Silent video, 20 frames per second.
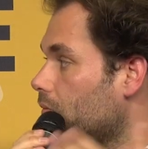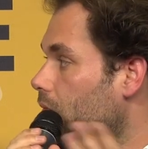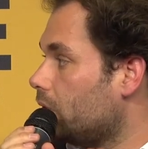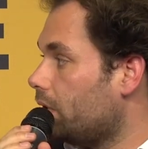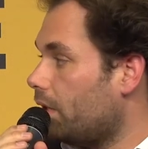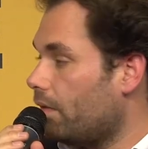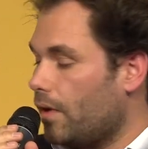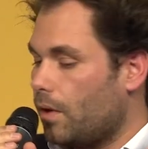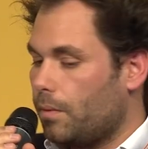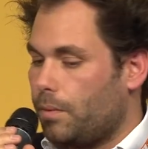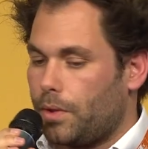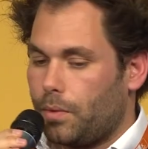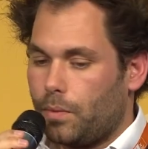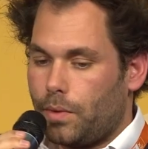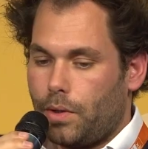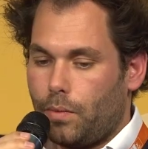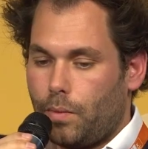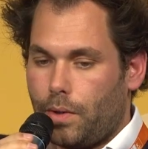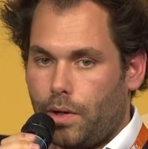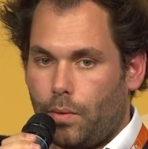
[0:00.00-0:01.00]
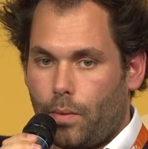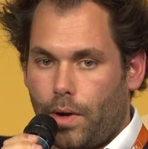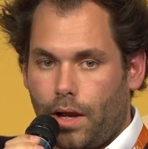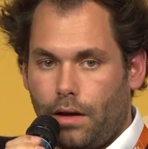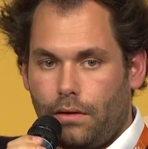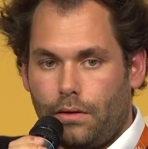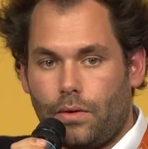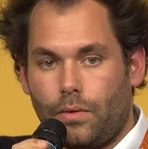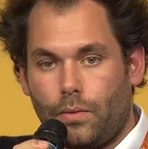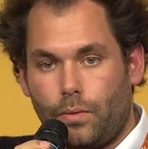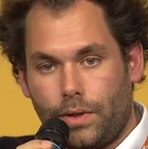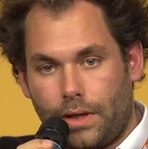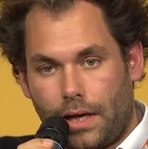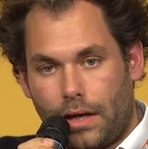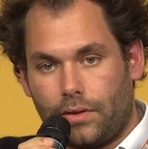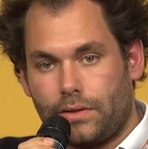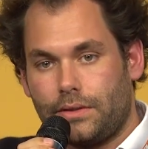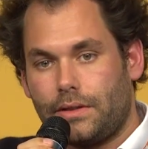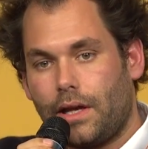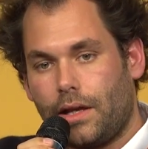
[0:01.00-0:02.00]
developing really, really well. We're
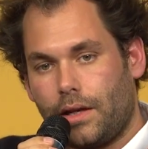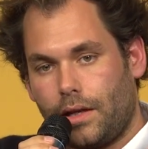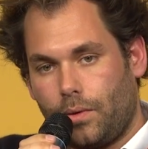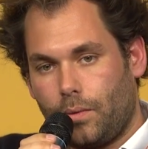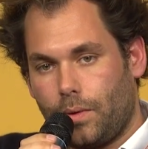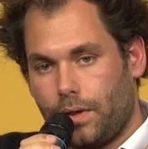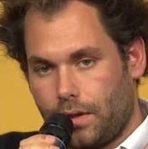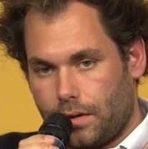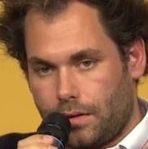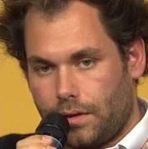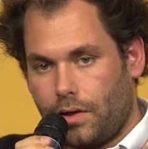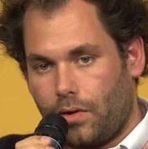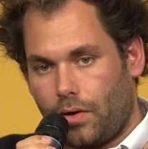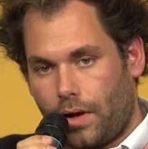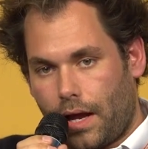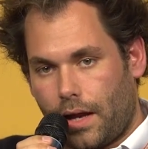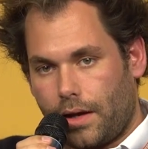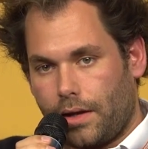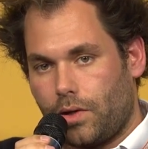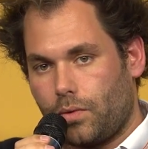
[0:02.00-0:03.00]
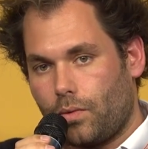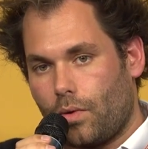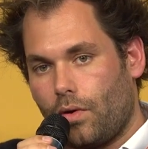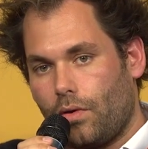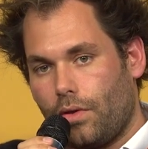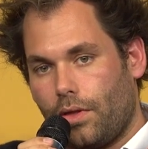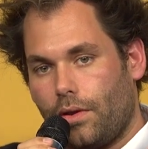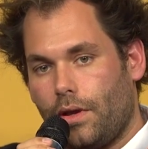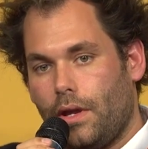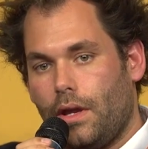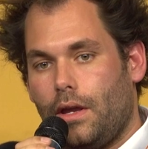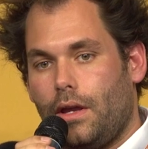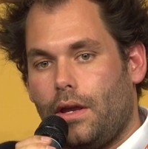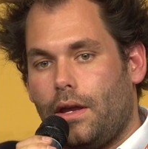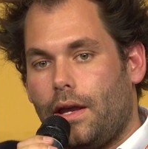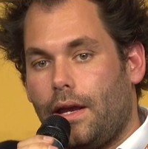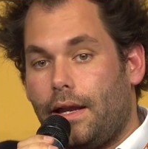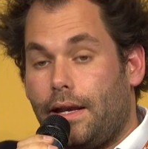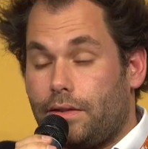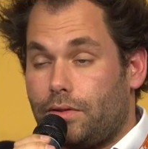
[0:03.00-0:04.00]
now starting with this inorganic growth.
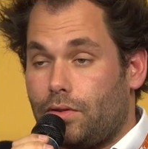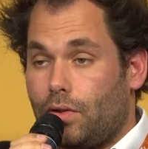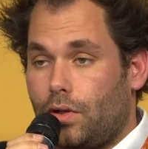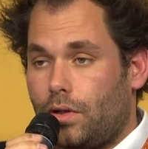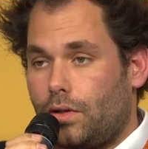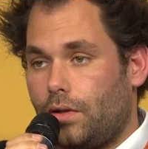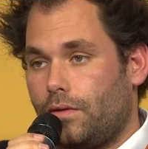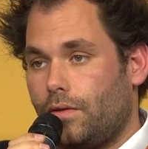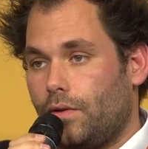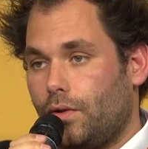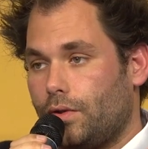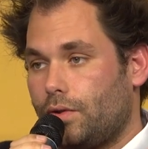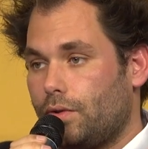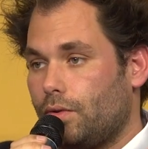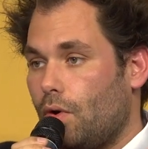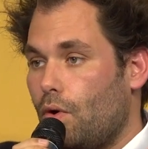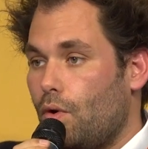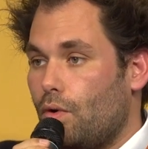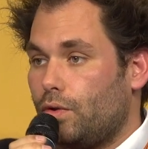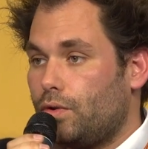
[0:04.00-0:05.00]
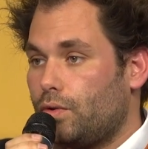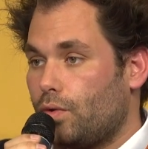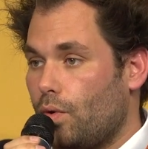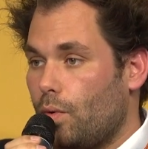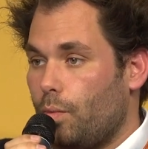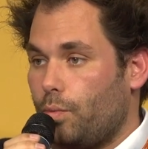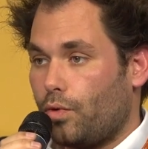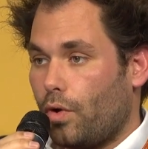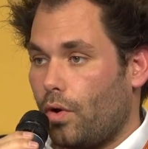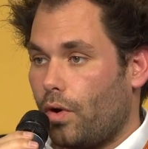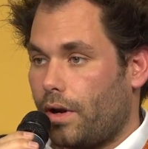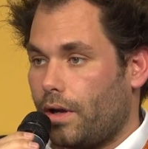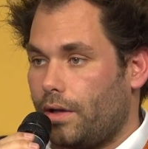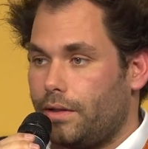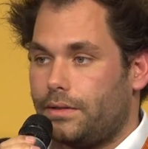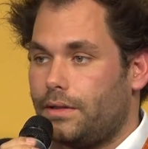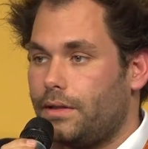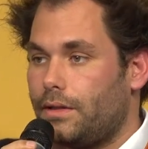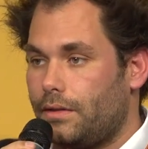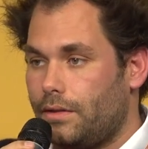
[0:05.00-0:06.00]
There's a lot of also old school
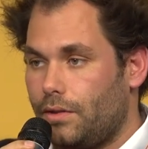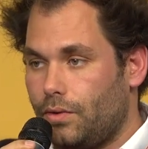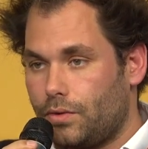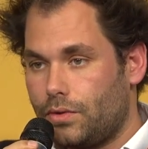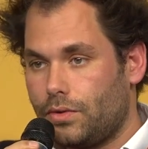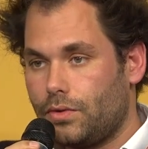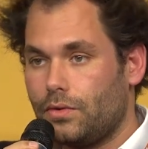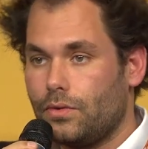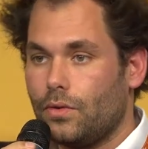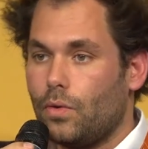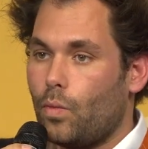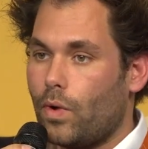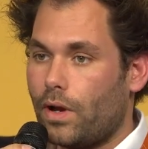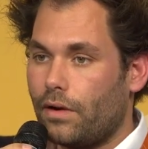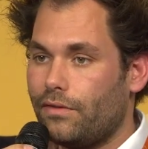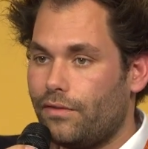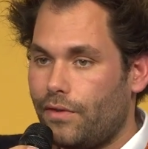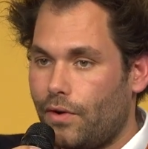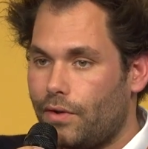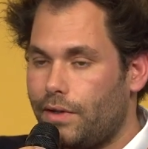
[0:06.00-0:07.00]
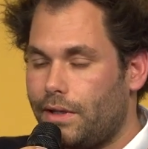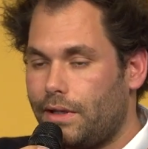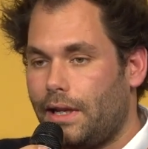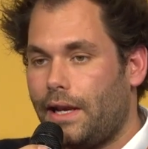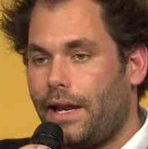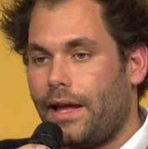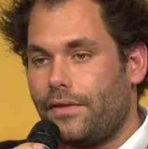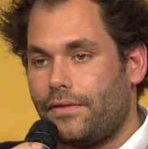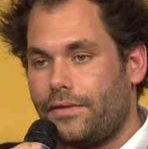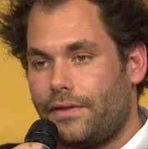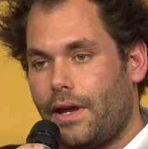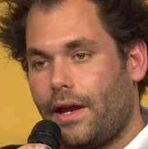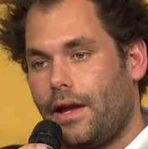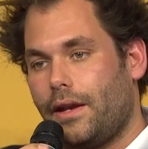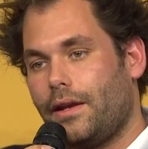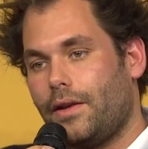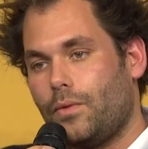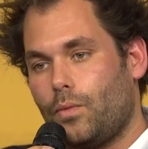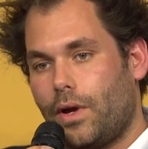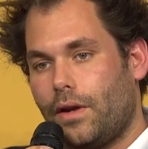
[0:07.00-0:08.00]
brokers that use one phone in the left
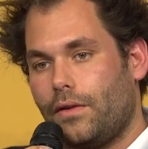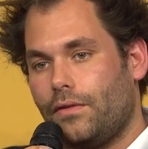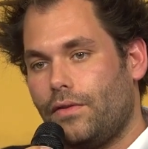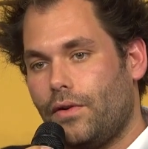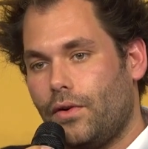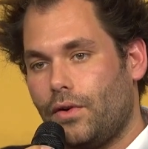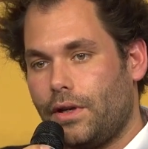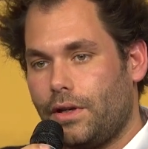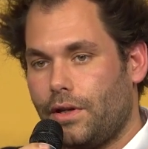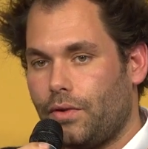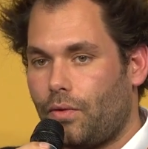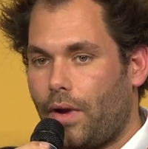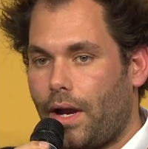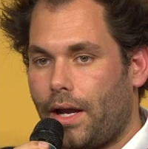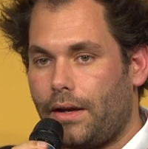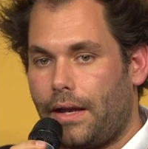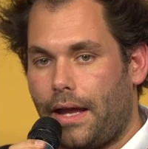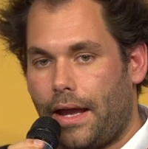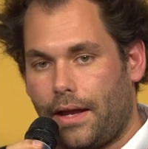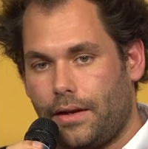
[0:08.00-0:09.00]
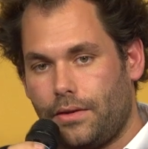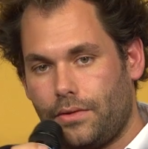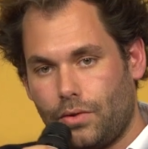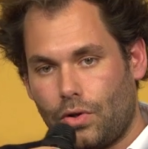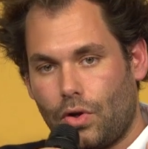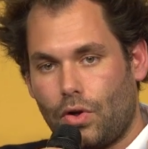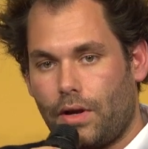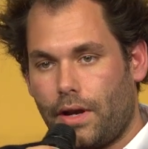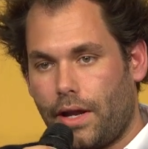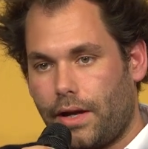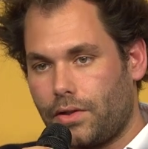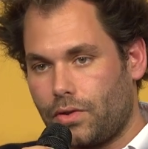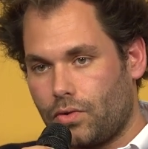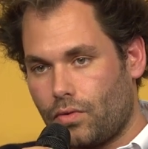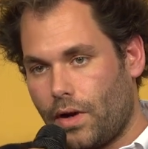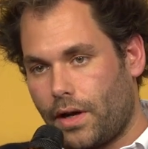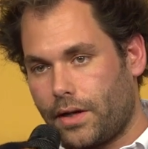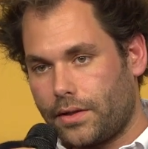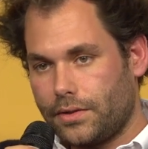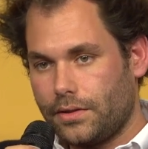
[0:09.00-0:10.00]
hand and one phone in the right hand to connect
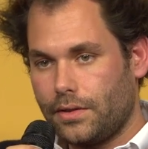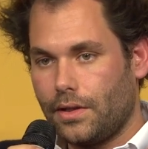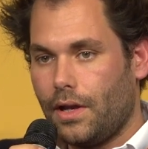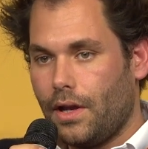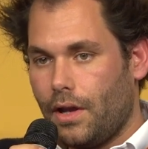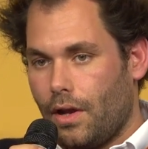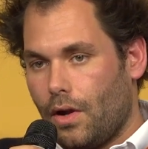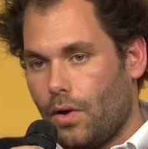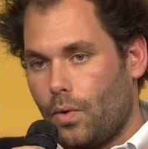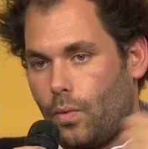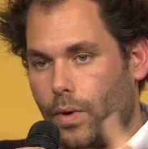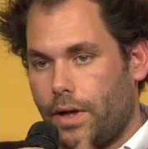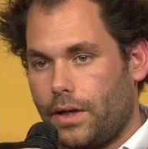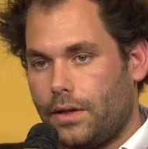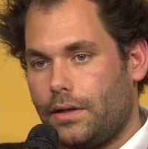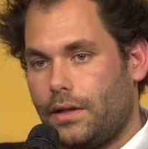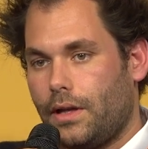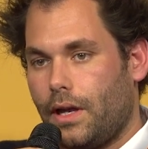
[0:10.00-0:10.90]
trucks with